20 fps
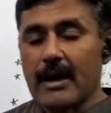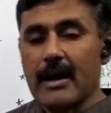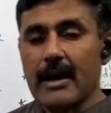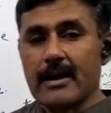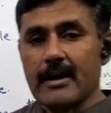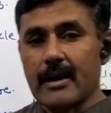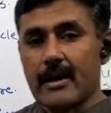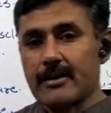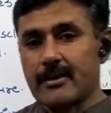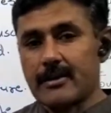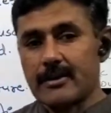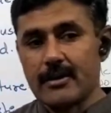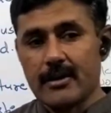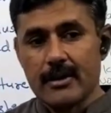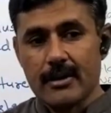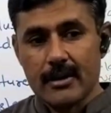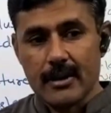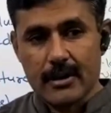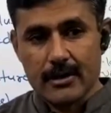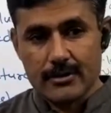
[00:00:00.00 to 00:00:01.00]
in order
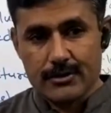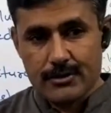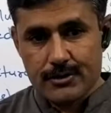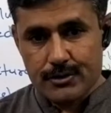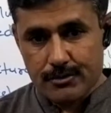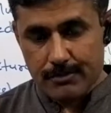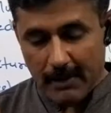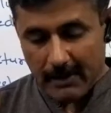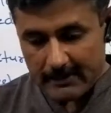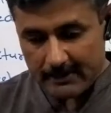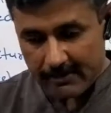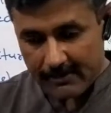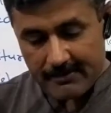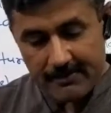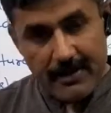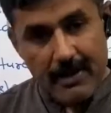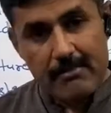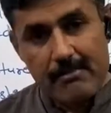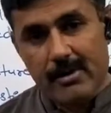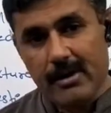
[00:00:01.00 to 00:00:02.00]
to make the
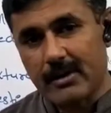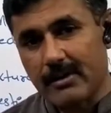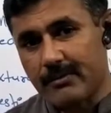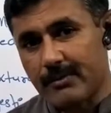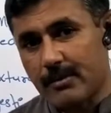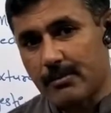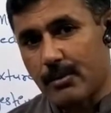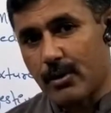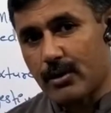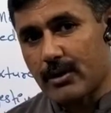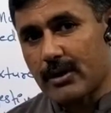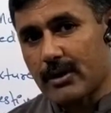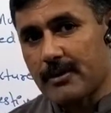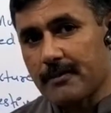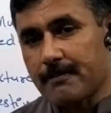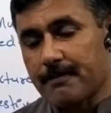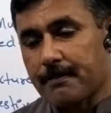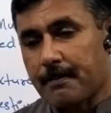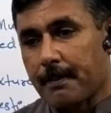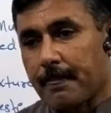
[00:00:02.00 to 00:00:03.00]
framework of the
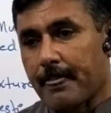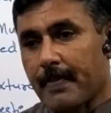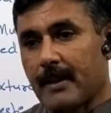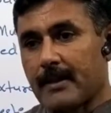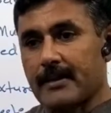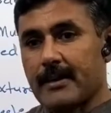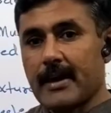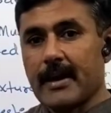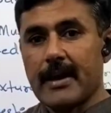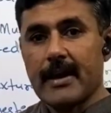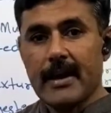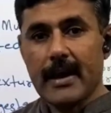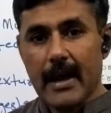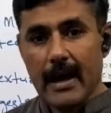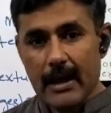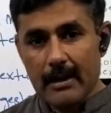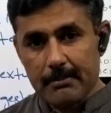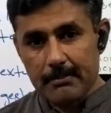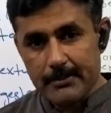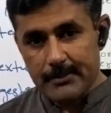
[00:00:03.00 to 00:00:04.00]
body. They
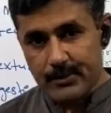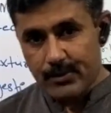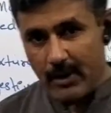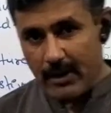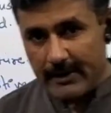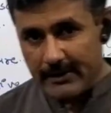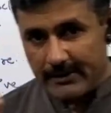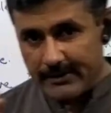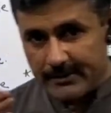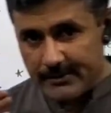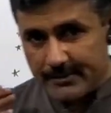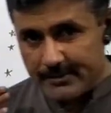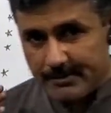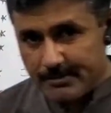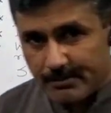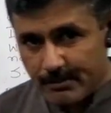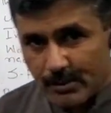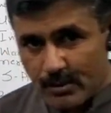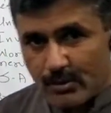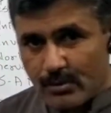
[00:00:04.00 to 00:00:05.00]
help joints
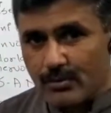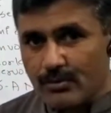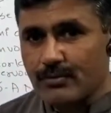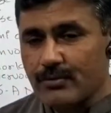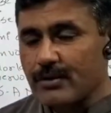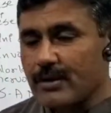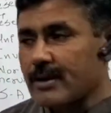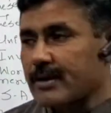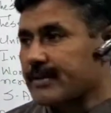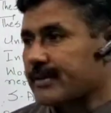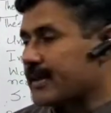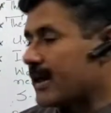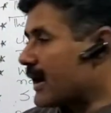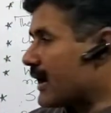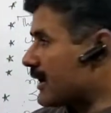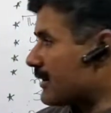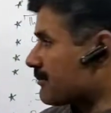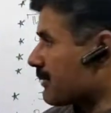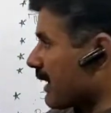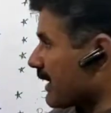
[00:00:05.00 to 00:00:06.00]
move. They
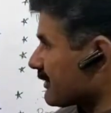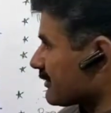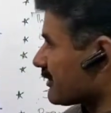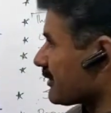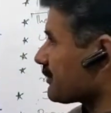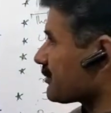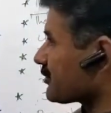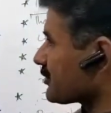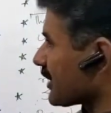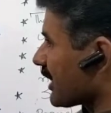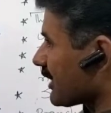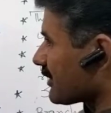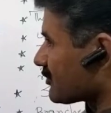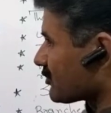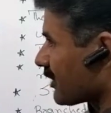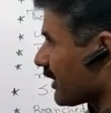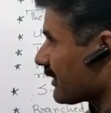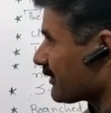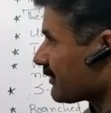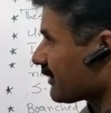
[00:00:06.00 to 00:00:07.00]
are biceps, they are
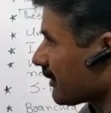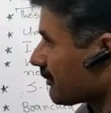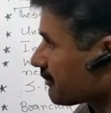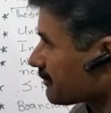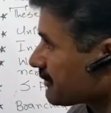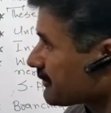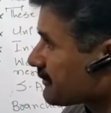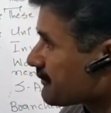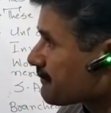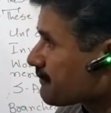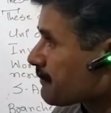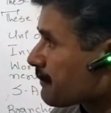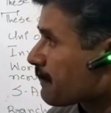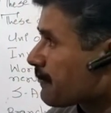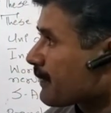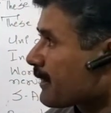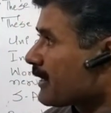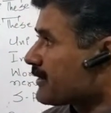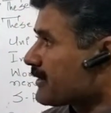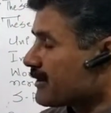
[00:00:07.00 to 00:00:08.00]
triceps.
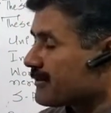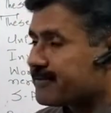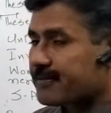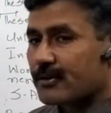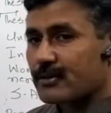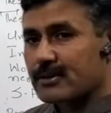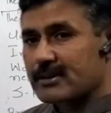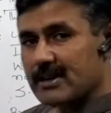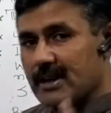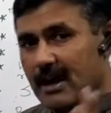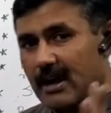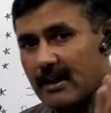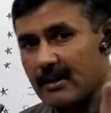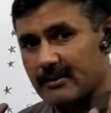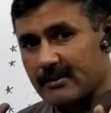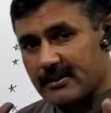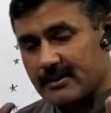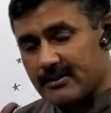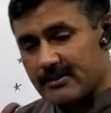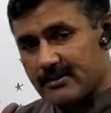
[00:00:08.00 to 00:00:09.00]
Therefore
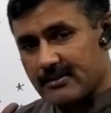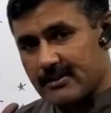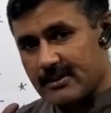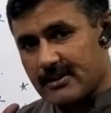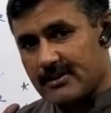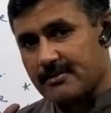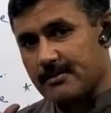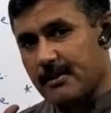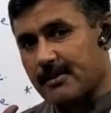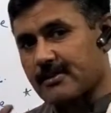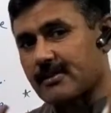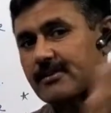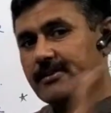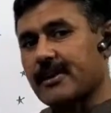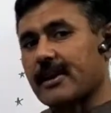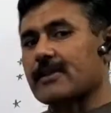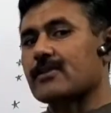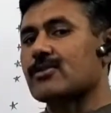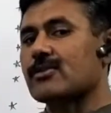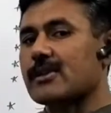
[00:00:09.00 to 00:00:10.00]
these muscles
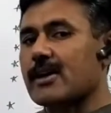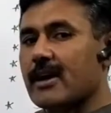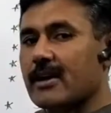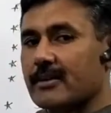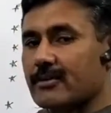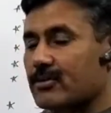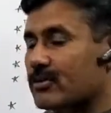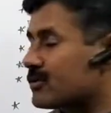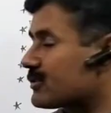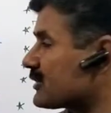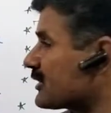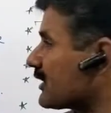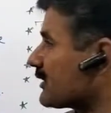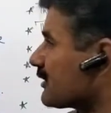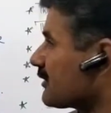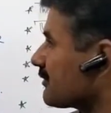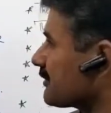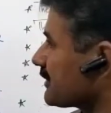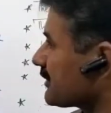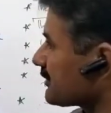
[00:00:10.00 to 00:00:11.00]
actually are
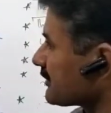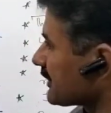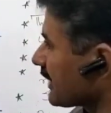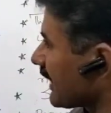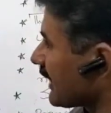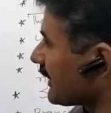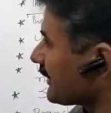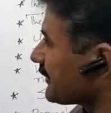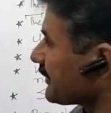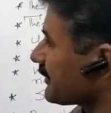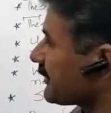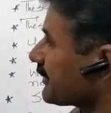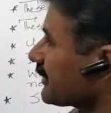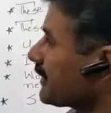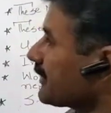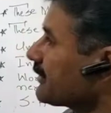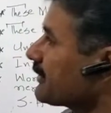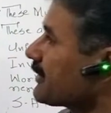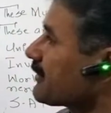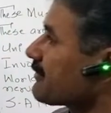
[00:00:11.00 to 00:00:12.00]
associated with the skeleton,
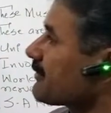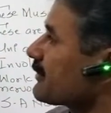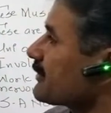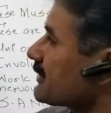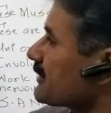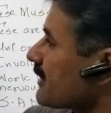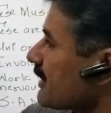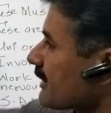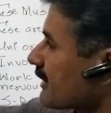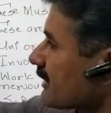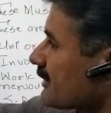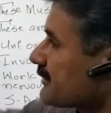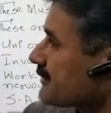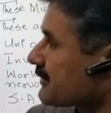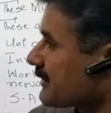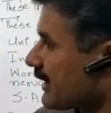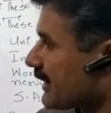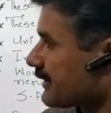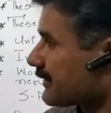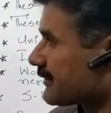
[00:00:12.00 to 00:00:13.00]
therefore these are called
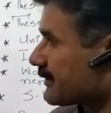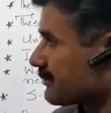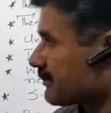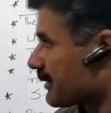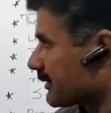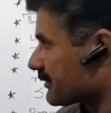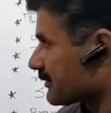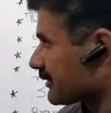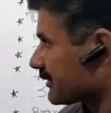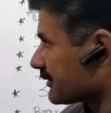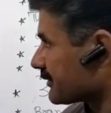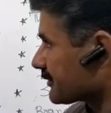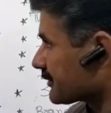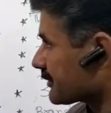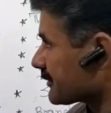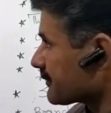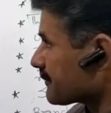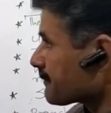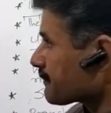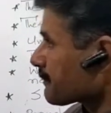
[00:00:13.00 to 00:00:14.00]
skeletal
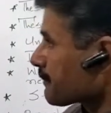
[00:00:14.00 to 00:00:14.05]
muscles.